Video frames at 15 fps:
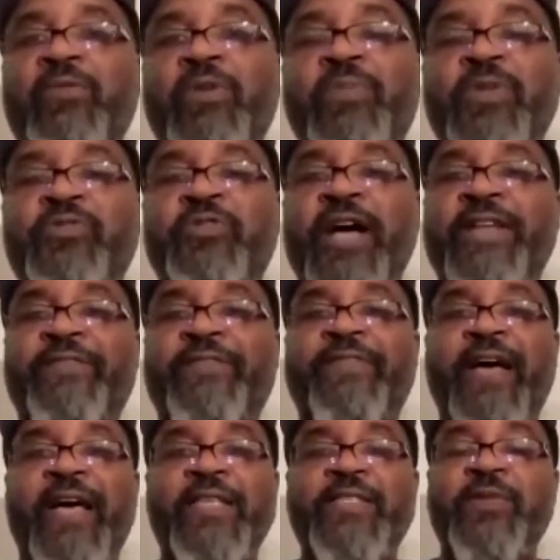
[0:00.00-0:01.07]
We've been trying to
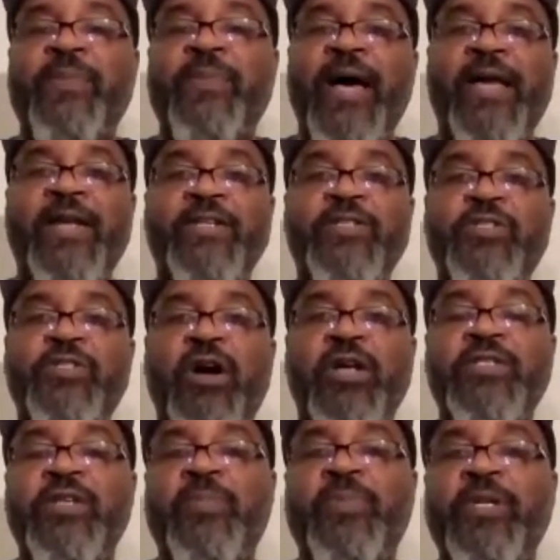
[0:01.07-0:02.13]
find somebody to
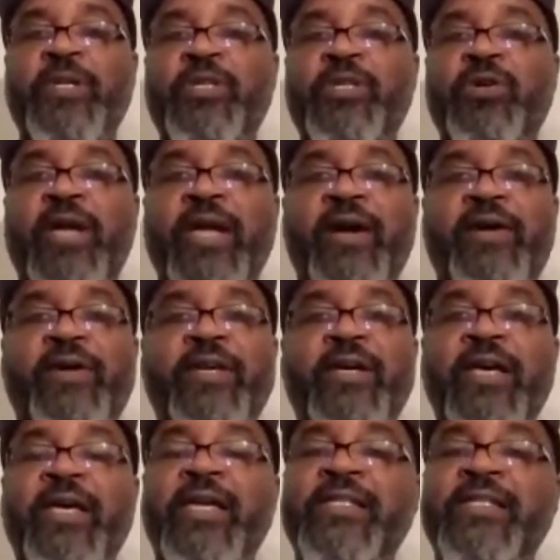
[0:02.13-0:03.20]
start something in your area.
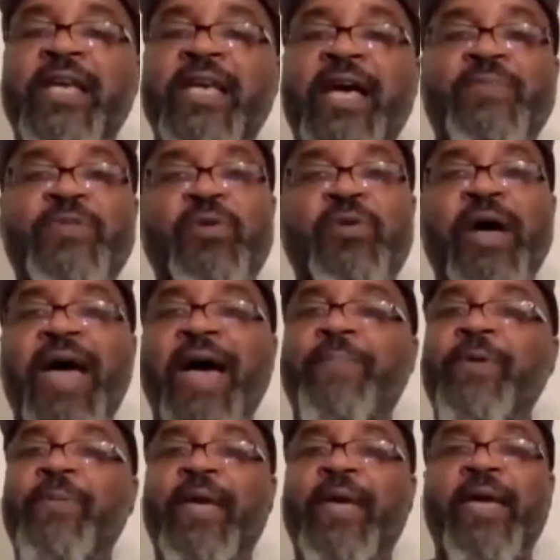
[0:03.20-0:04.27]
He said, I'm so
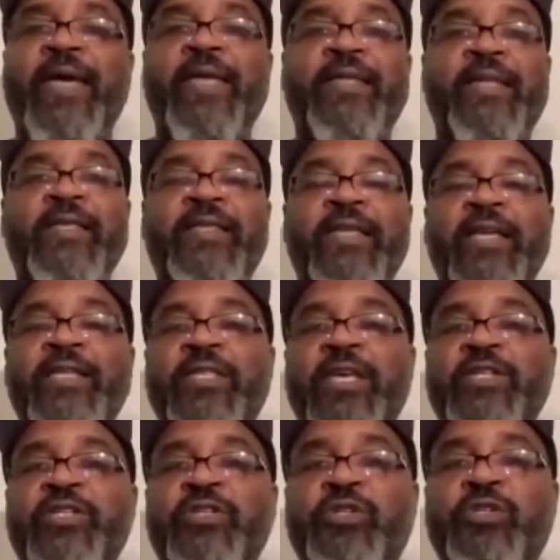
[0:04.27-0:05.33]
happy, man,
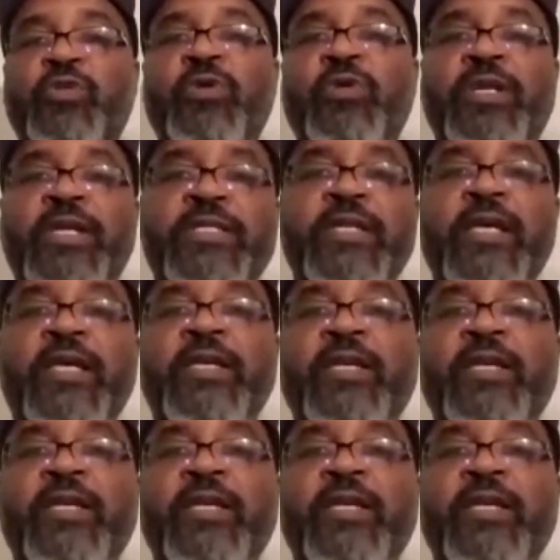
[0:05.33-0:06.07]
that you're doing this.